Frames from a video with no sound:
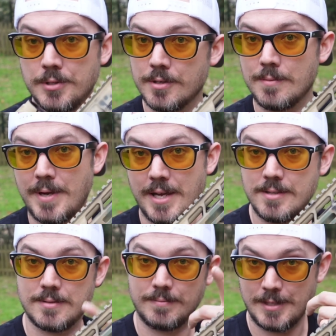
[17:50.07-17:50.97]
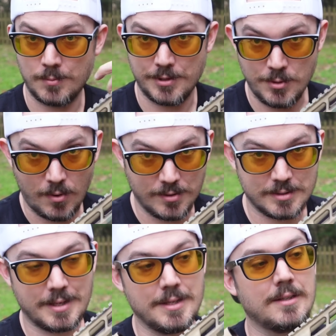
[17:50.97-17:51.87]
Duramags, that's what you all
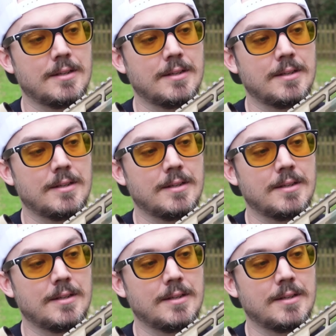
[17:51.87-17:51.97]
say,